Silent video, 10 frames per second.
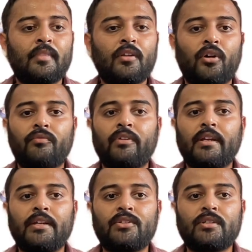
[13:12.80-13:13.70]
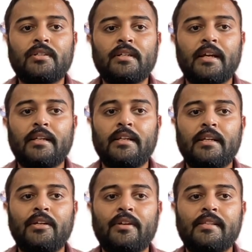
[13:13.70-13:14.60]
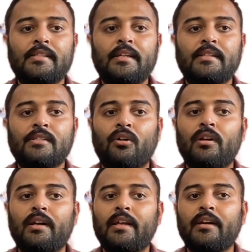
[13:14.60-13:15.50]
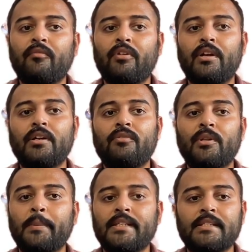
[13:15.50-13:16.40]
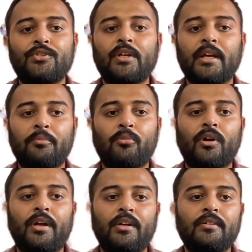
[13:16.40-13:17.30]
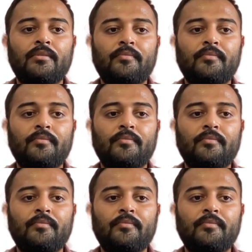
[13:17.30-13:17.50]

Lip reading: configuration, and here you can see it's already configured with messaging endpoint,